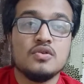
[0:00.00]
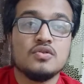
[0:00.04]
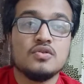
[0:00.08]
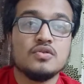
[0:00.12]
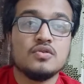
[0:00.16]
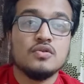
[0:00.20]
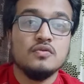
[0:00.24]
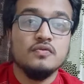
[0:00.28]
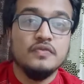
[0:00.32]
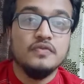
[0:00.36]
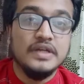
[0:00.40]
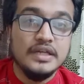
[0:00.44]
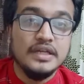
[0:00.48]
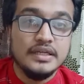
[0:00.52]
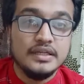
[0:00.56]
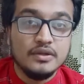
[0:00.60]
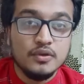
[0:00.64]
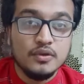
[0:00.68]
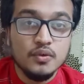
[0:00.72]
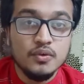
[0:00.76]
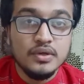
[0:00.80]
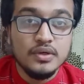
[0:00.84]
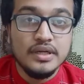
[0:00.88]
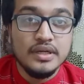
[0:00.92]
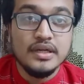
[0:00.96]
So we
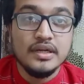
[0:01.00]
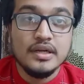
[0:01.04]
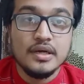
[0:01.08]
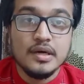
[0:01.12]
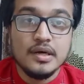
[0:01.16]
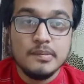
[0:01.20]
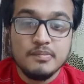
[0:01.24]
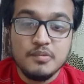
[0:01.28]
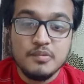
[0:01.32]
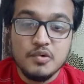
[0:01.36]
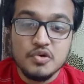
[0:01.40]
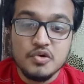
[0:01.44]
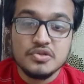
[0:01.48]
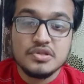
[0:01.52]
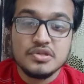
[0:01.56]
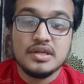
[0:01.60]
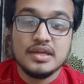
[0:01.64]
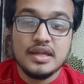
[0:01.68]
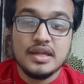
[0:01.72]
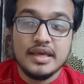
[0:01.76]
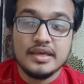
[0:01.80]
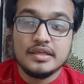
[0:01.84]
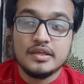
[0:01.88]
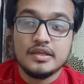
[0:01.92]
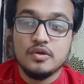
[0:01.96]
do need a person
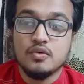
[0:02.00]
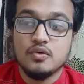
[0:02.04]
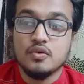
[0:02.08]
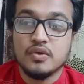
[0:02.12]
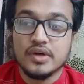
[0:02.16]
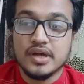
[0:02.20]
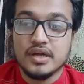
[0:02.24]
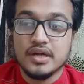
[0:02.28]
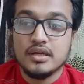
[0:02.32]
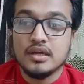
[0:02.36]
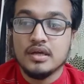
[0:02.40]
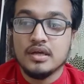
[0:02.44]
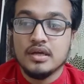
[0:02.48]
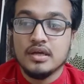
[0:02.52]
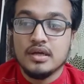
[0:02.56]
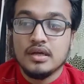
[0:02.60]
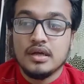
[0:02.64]
like you who can,